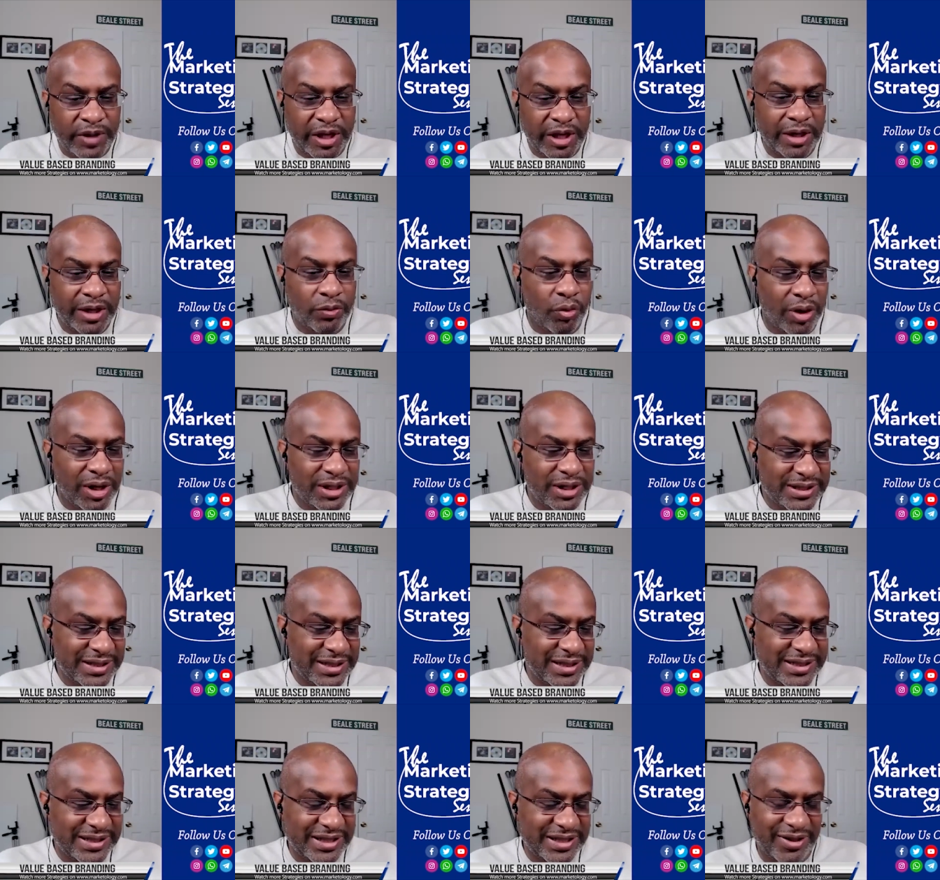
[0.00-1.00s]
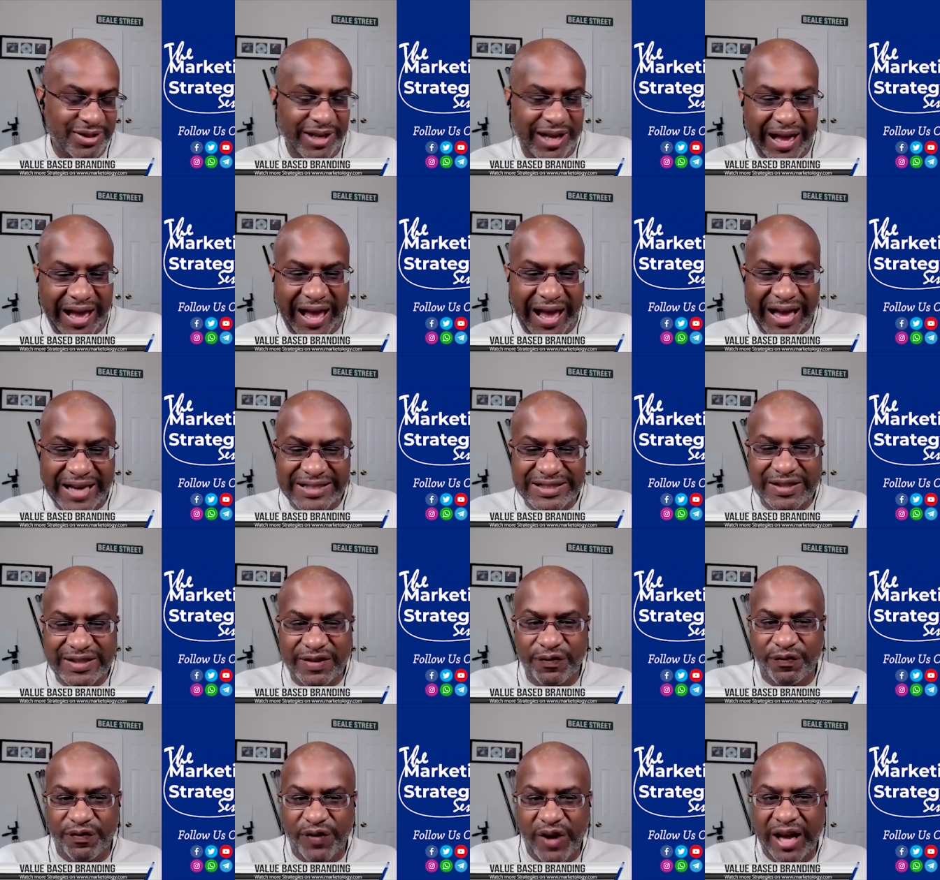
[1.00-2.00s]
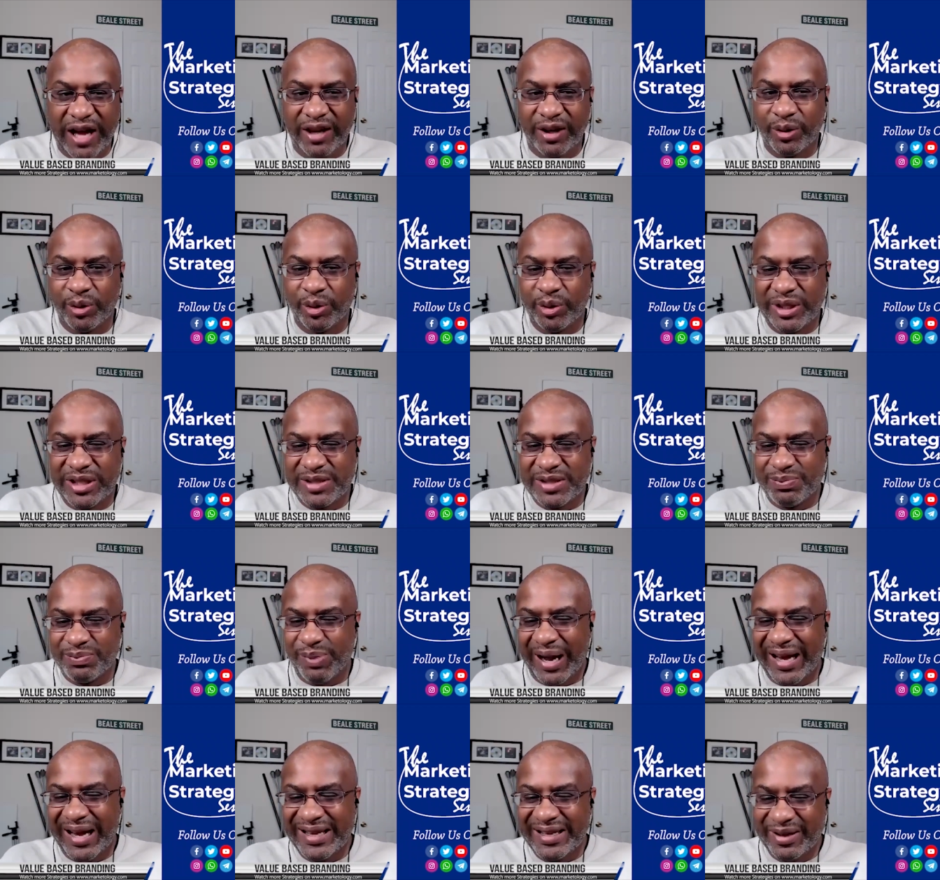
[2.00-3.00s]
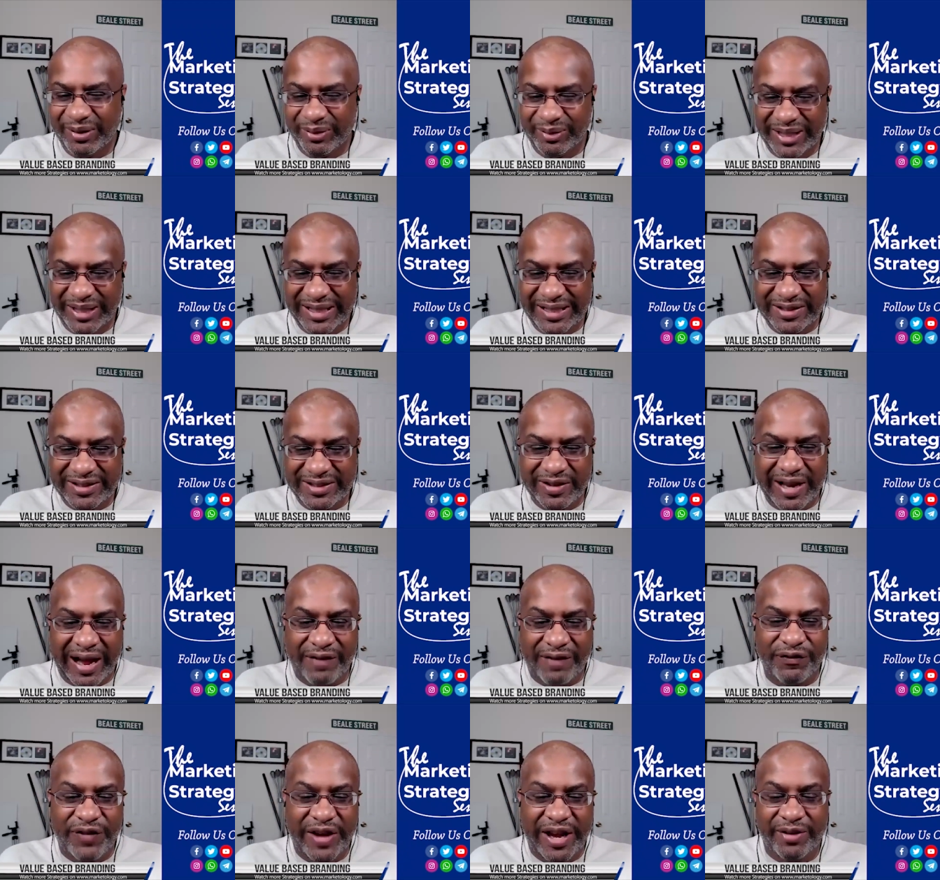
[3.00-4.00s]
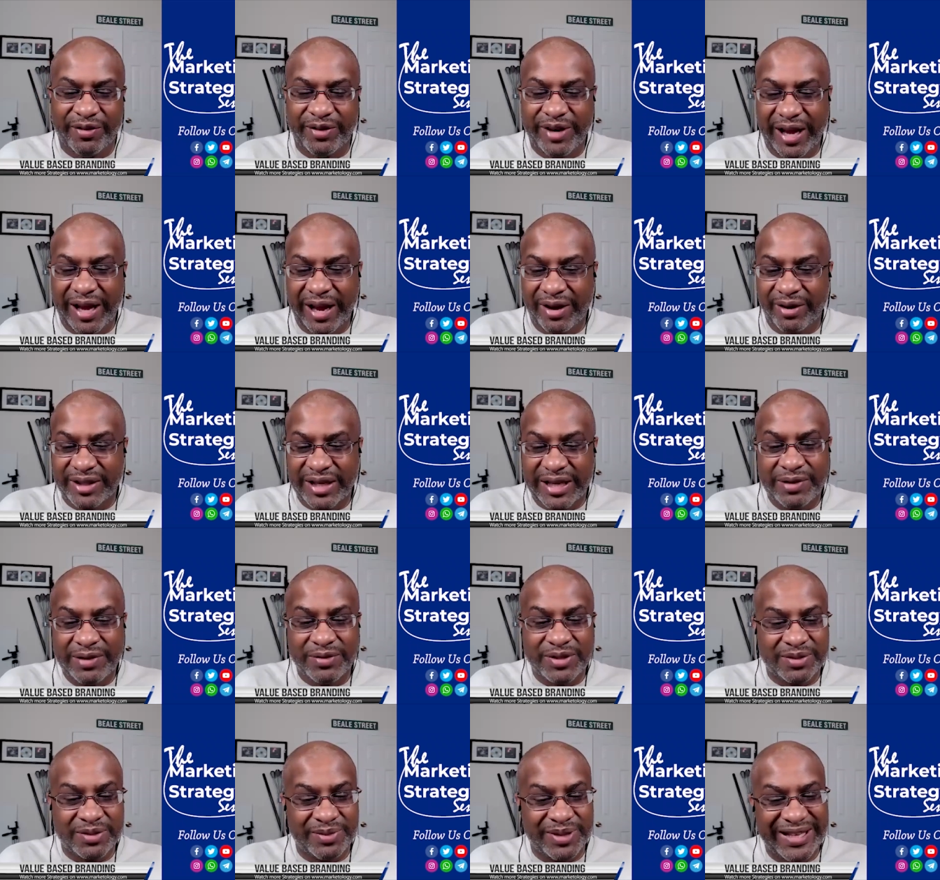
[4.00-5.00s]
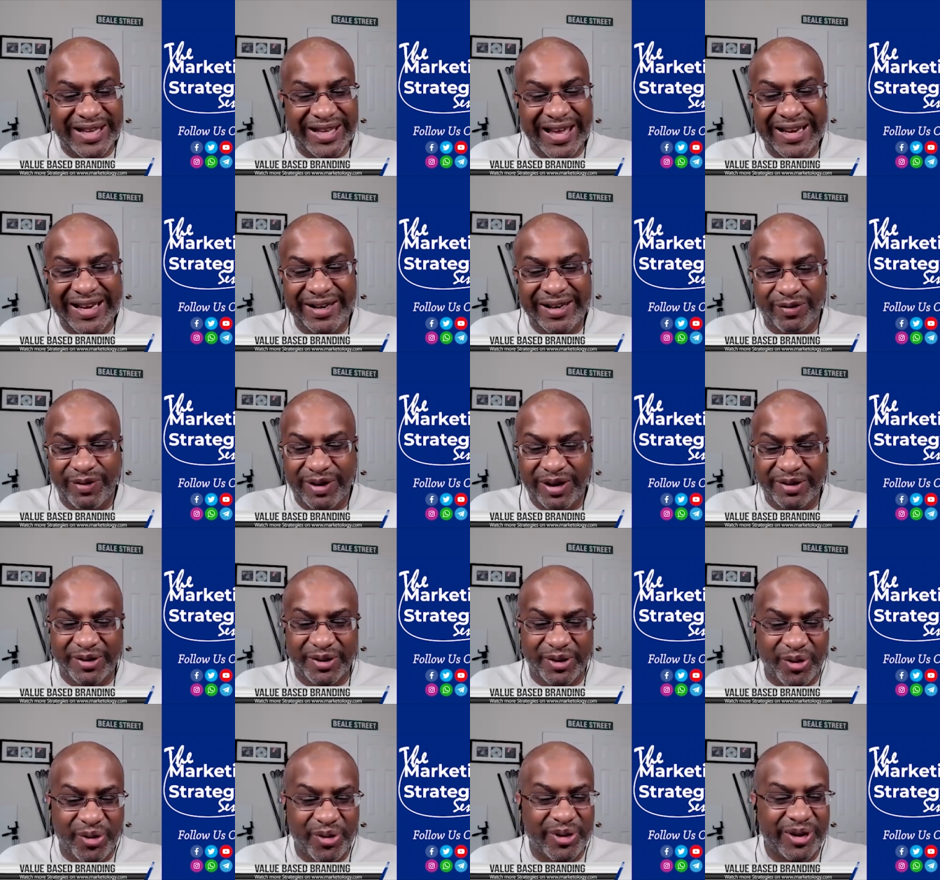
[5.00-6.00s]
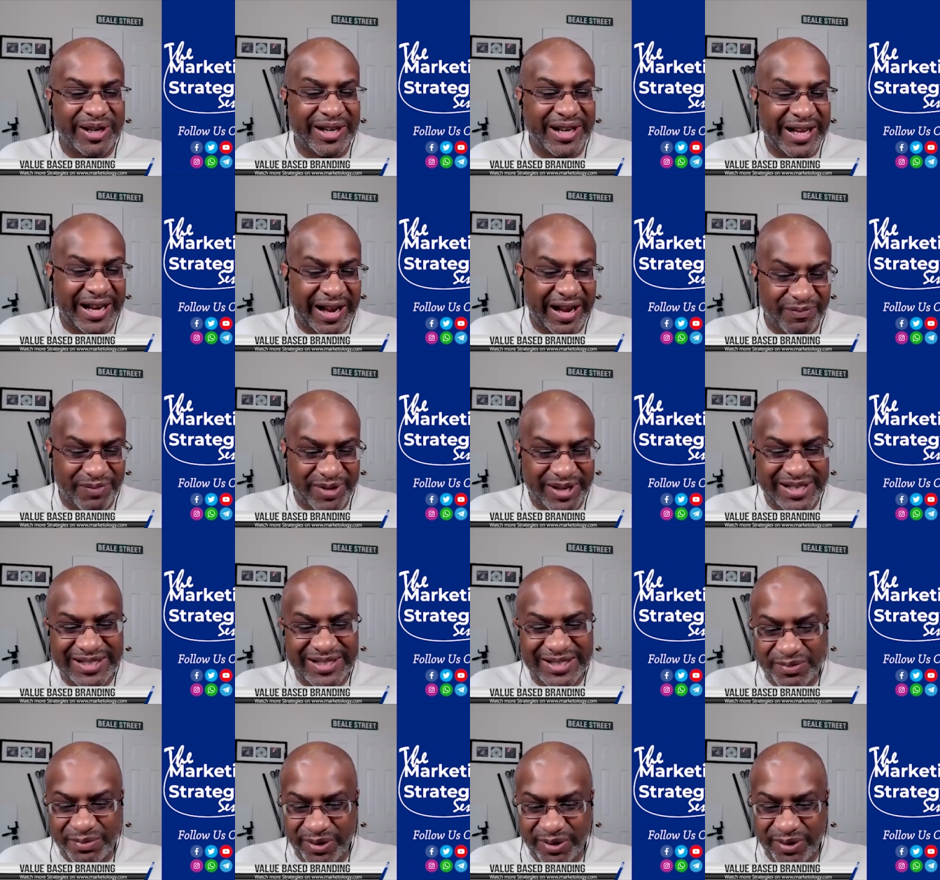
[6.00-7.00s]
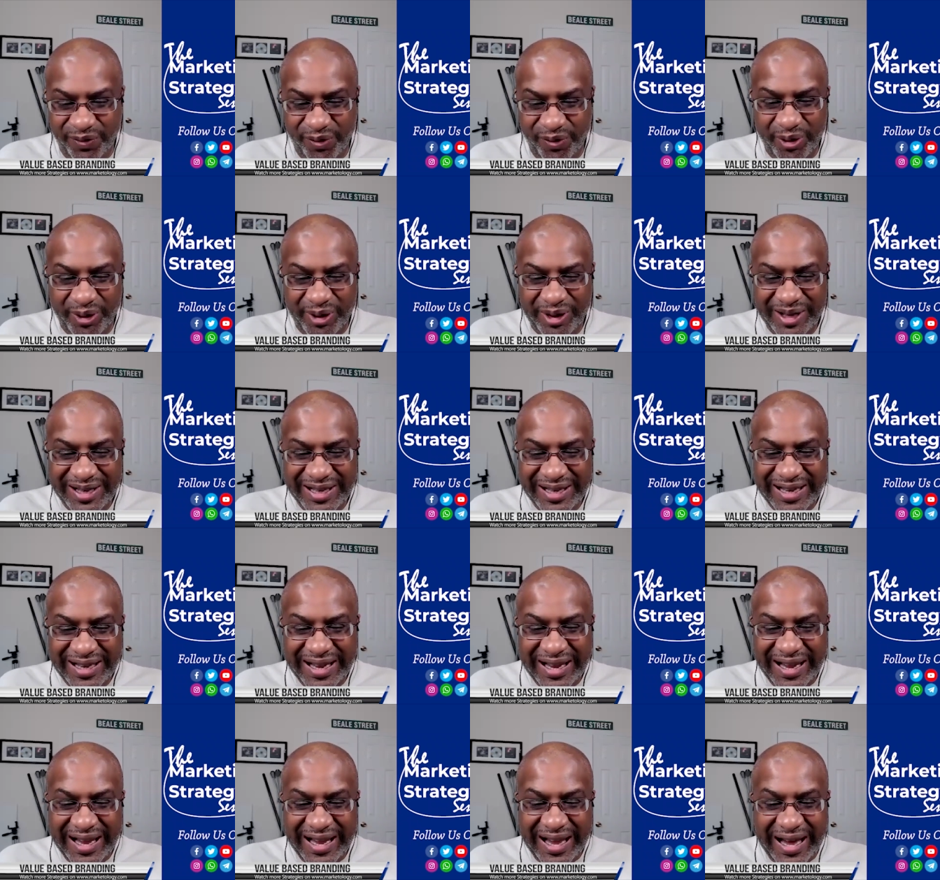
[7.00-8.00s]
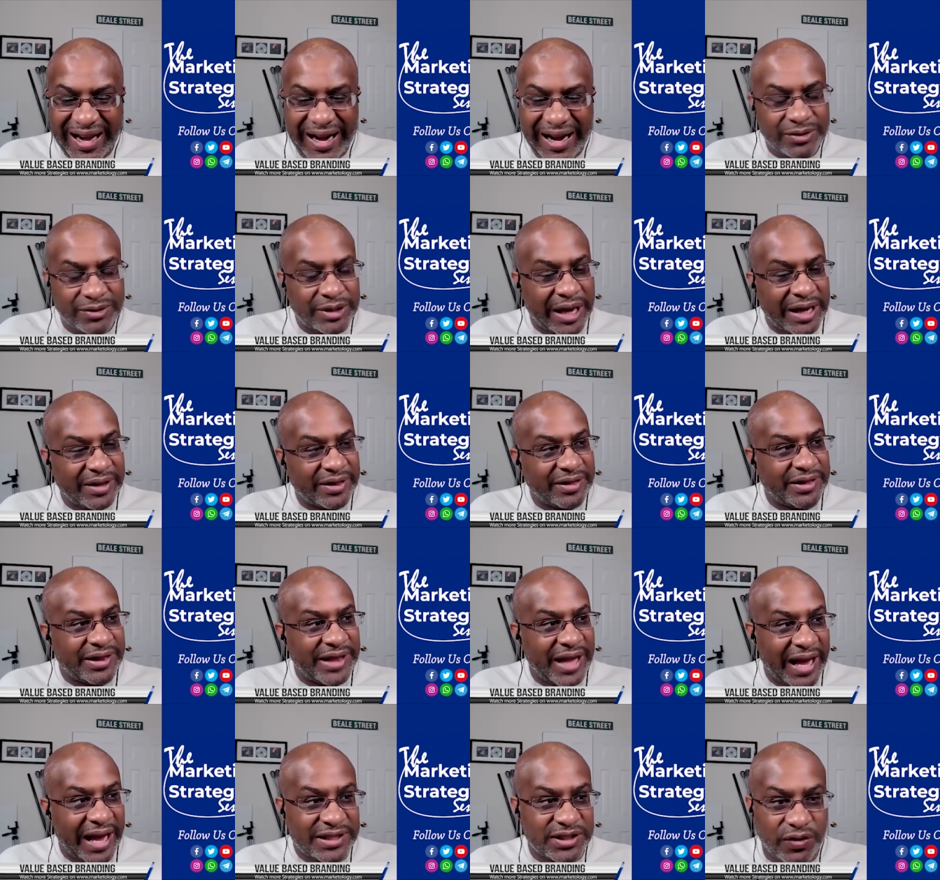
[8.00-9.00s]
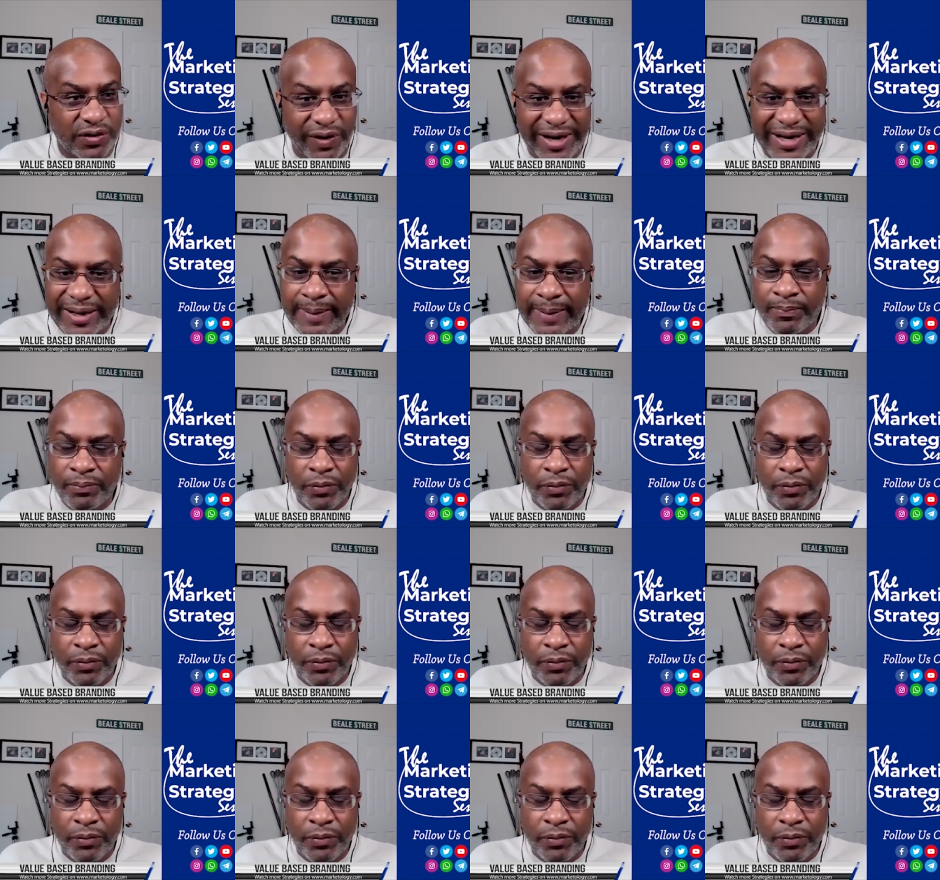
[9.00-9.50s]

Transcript: It wasn't until I actually followed his bio link that I found out that he was a mechanic around the corner that I've been to before. And I was like, that's great.